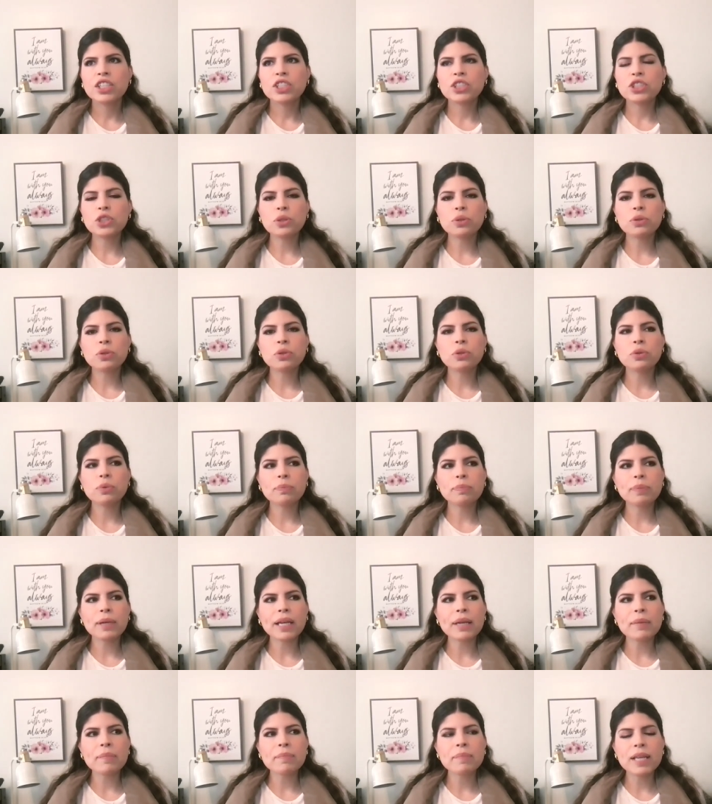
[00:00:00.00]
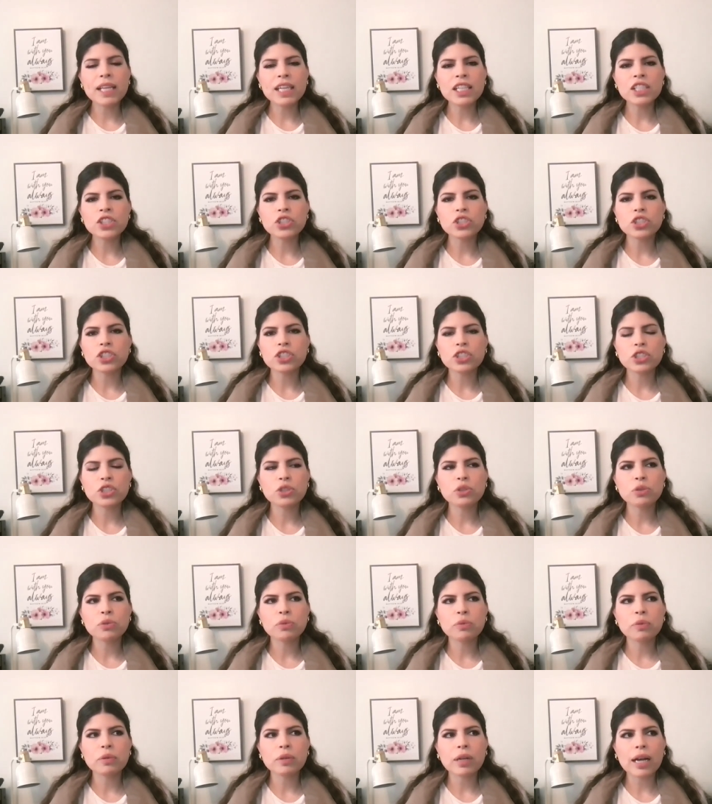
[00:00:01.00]
to be ministered
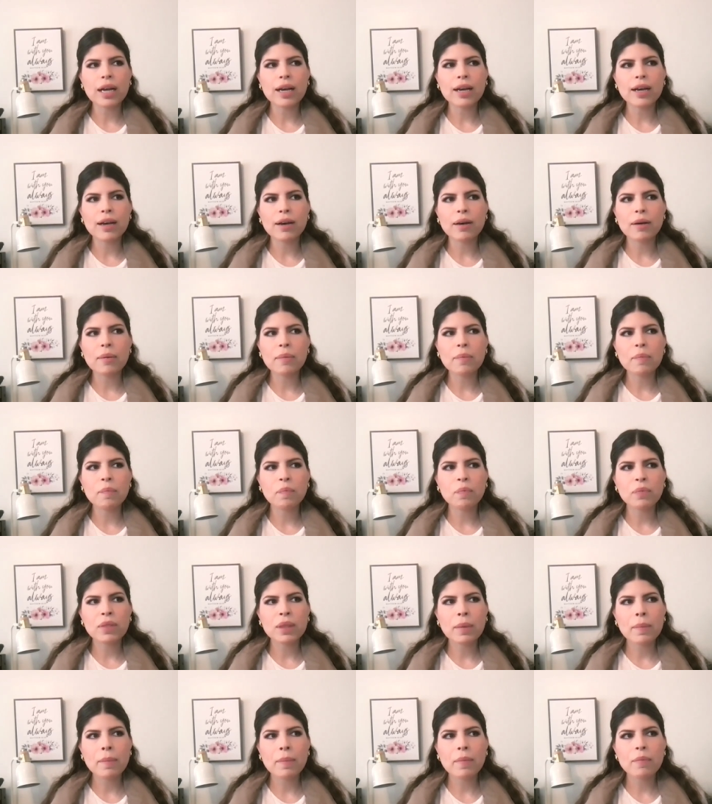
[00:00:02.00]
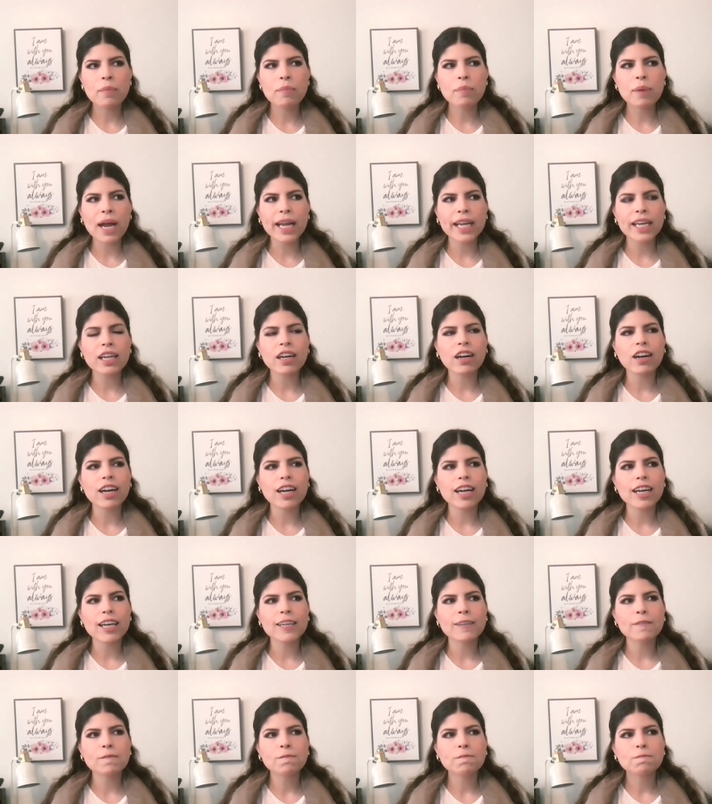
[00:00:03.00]
to by
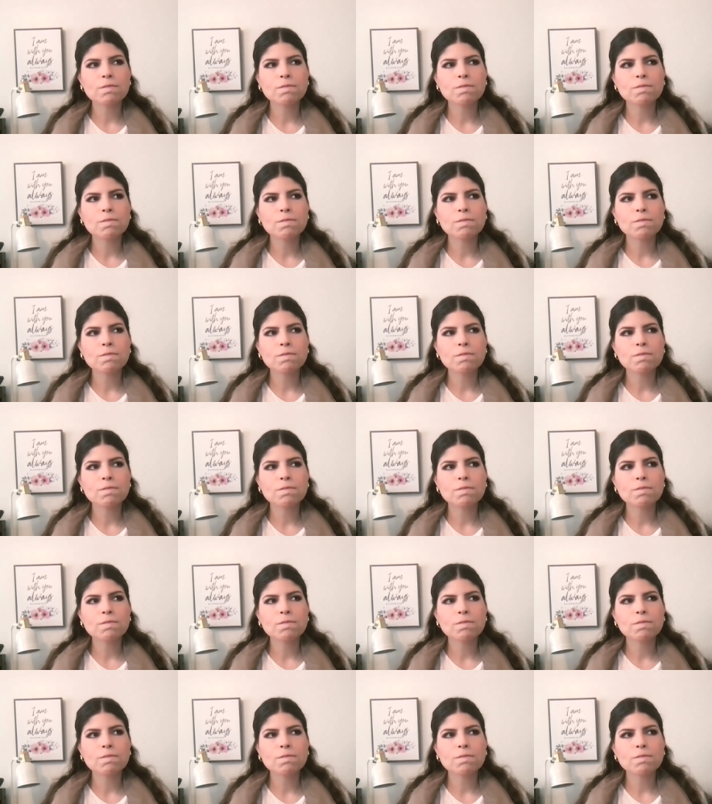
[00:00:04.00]
God.